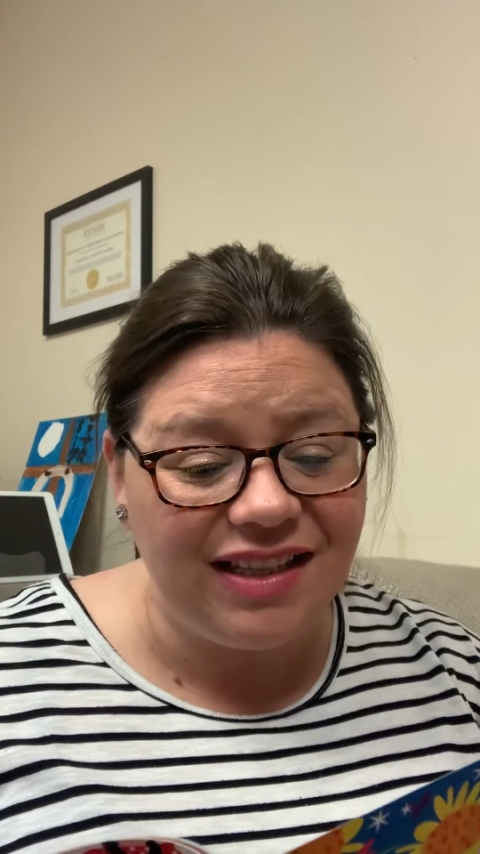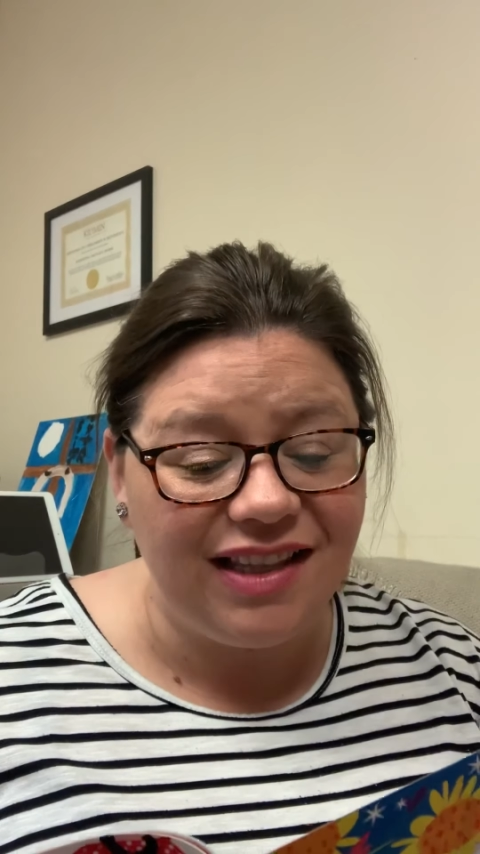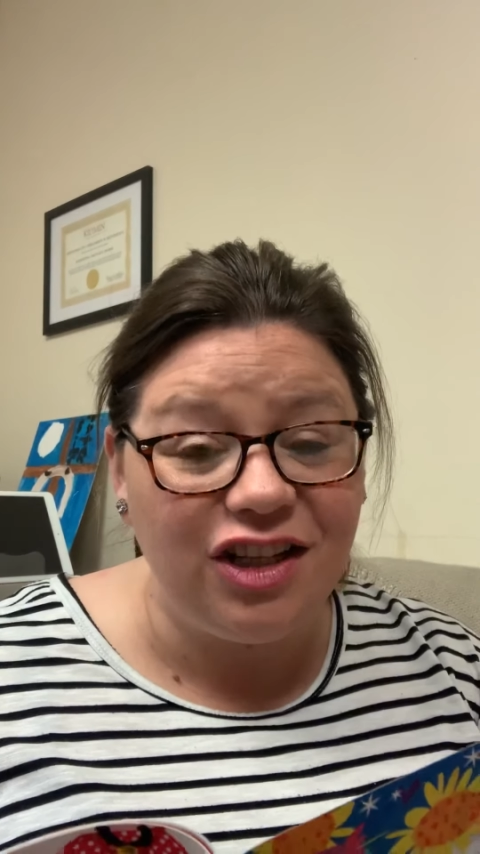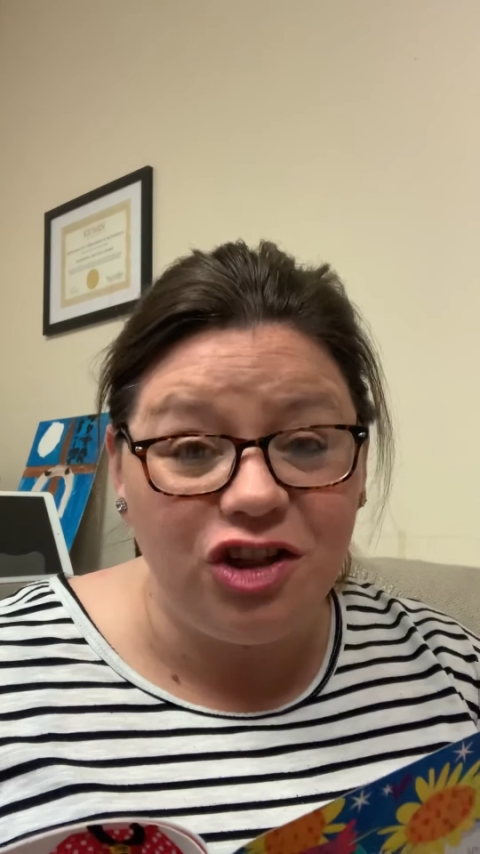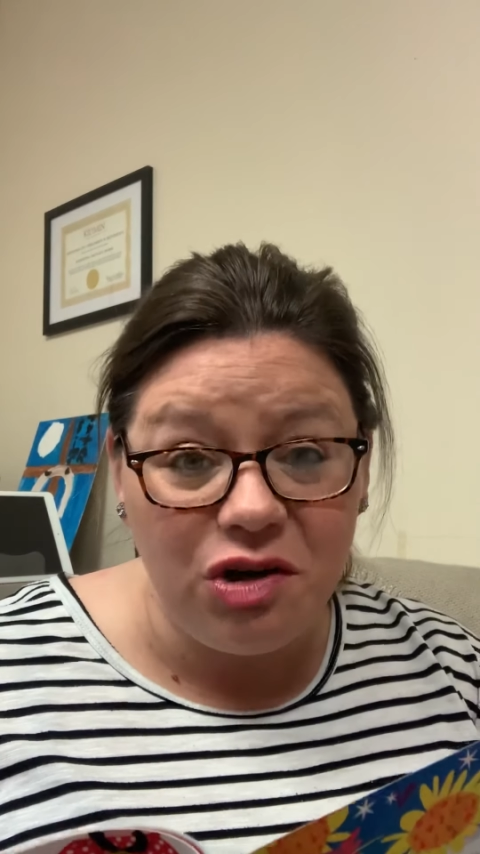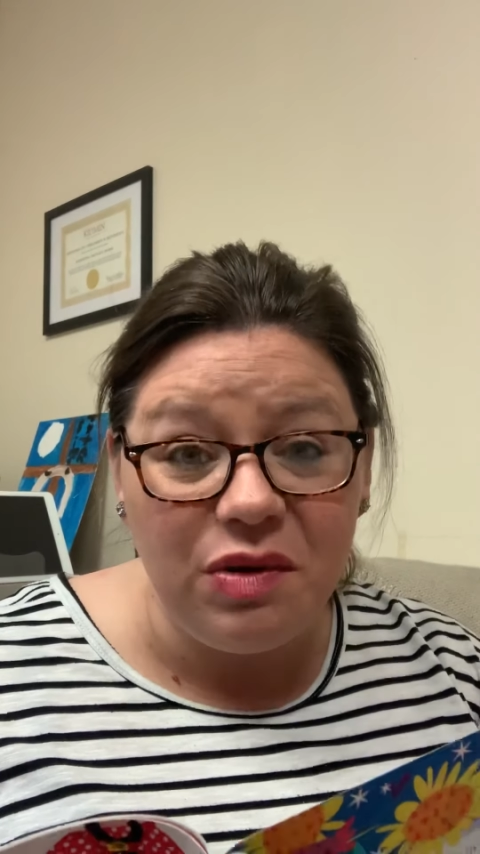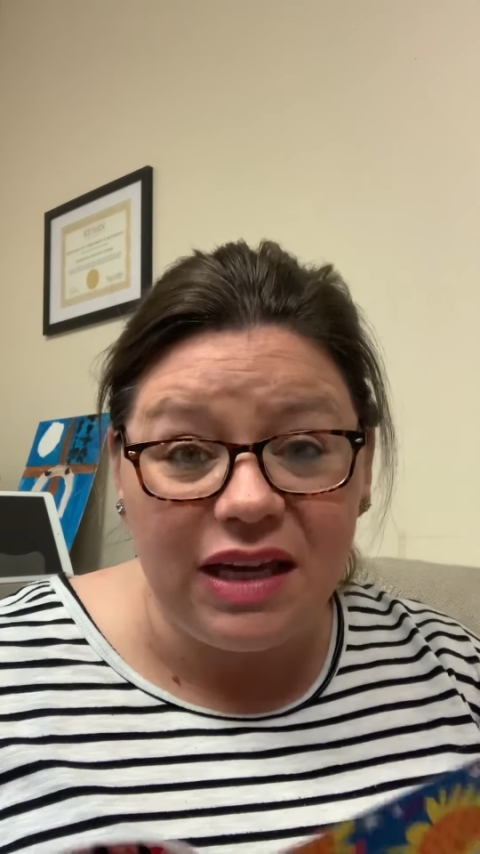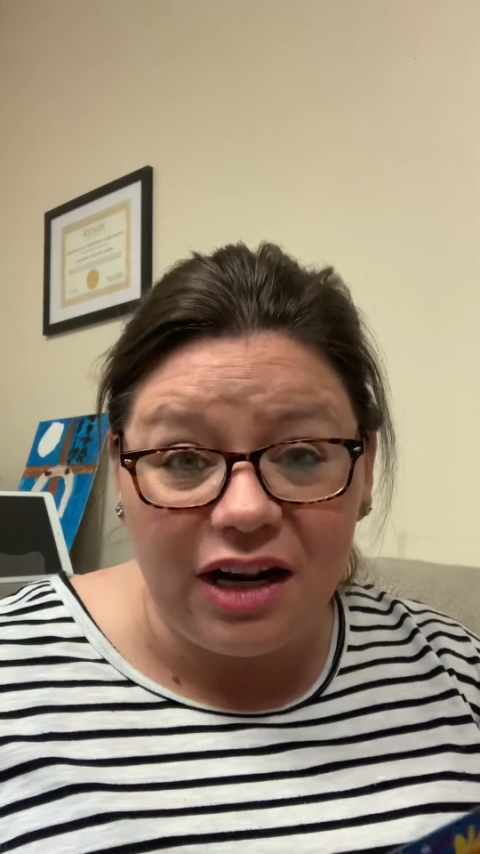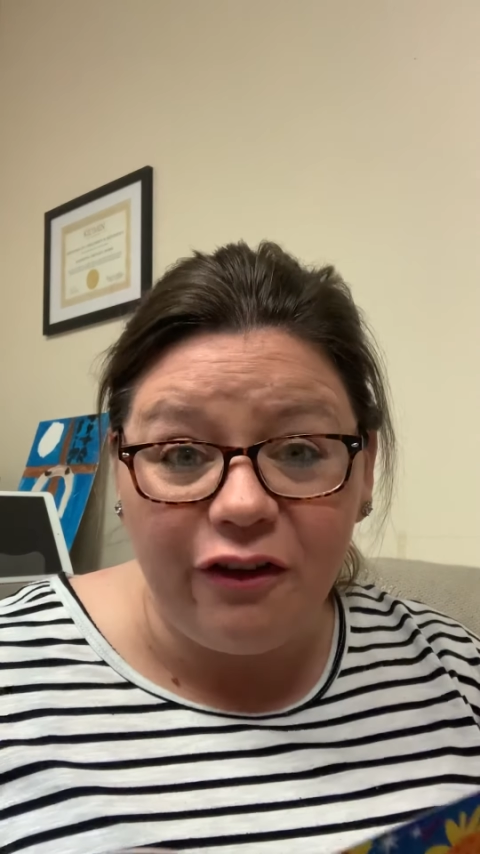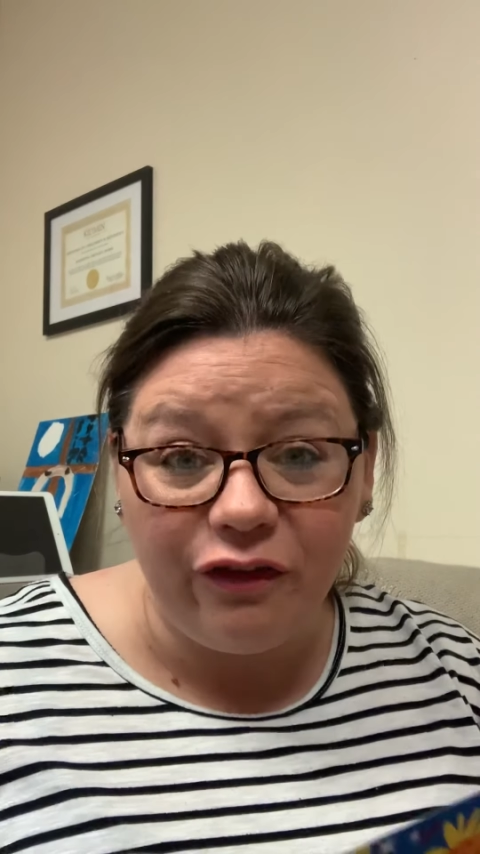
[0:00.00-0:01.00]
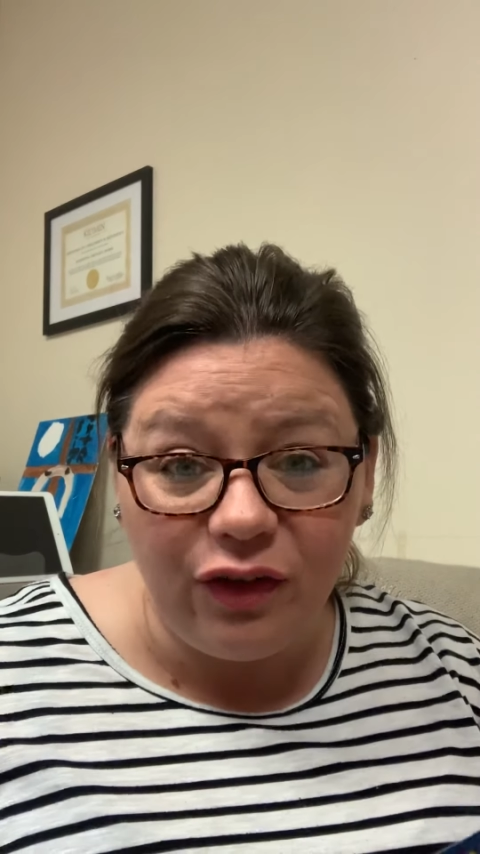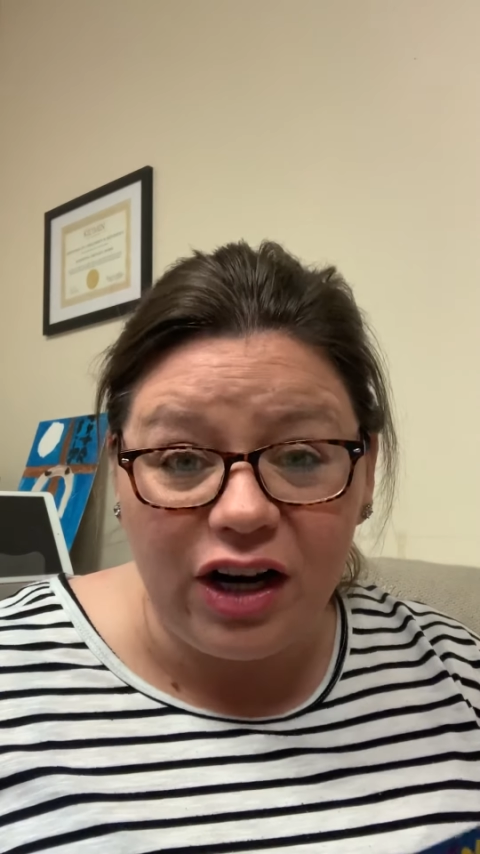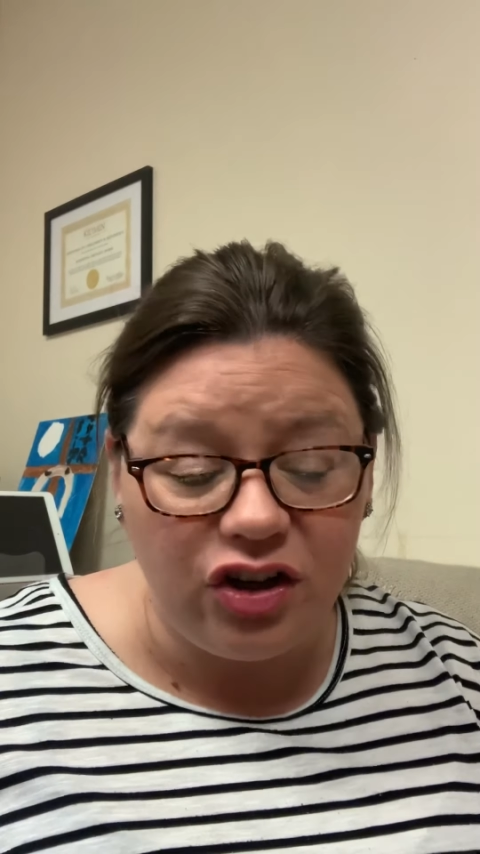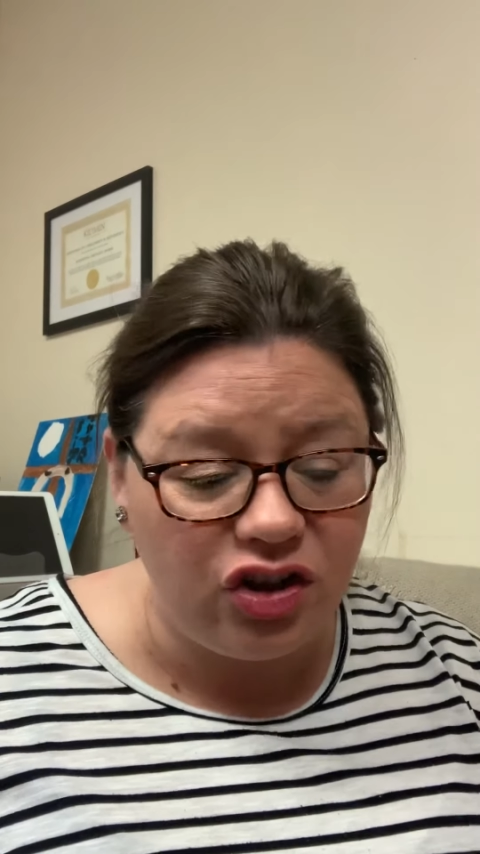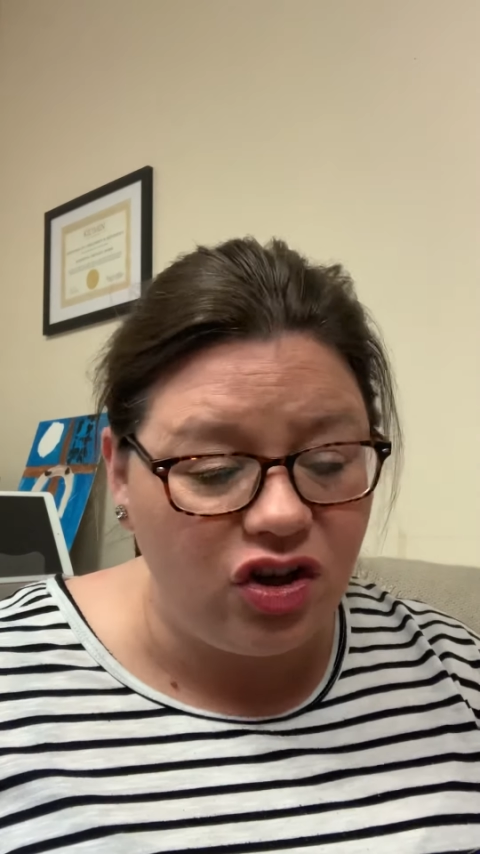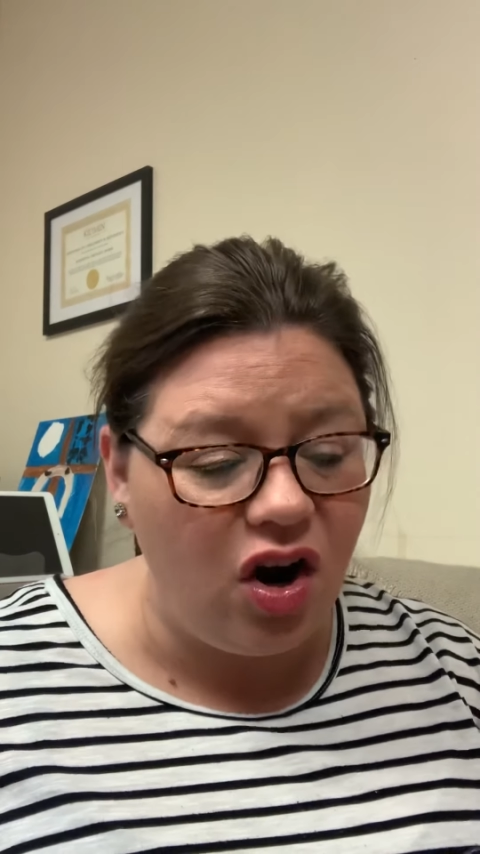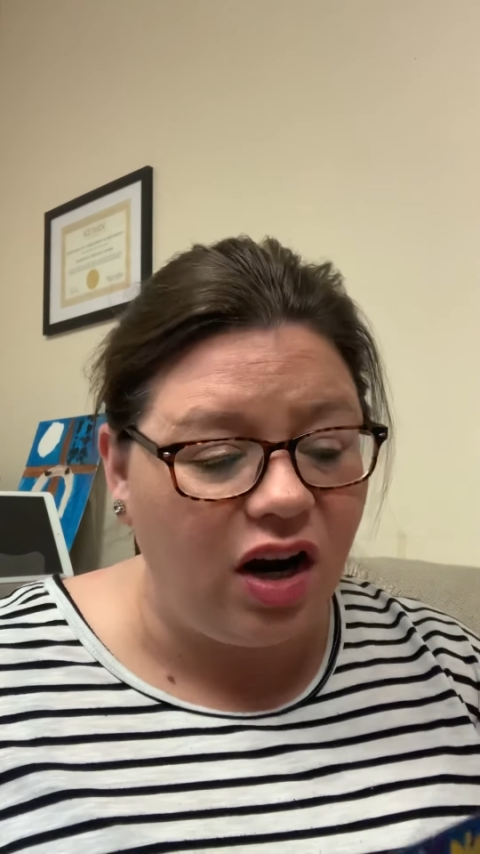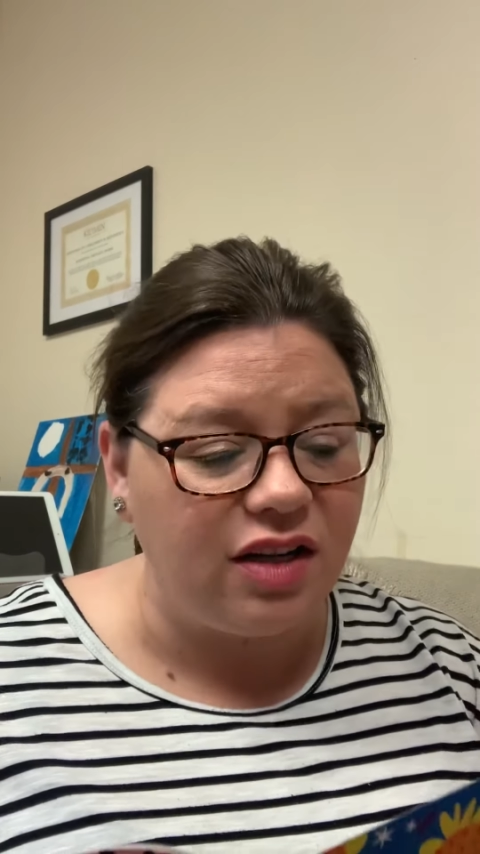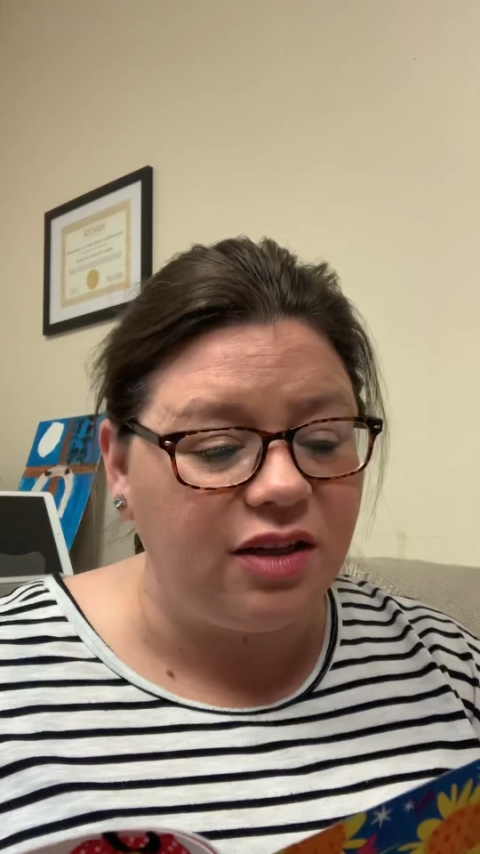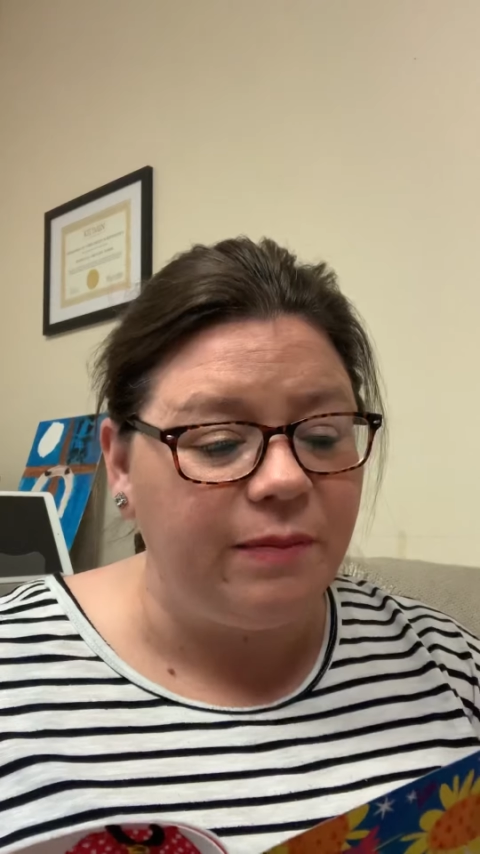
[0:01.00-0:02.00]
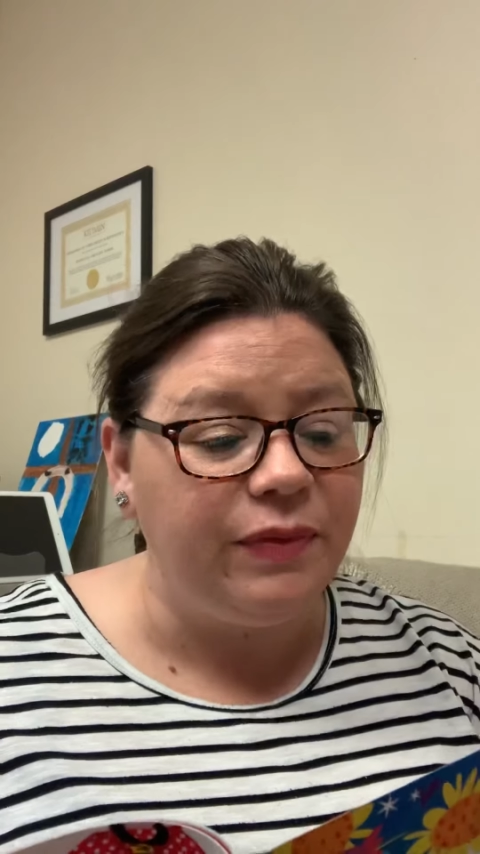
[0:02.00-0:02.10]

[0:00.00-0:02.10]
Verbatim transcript: that you get a fresh start.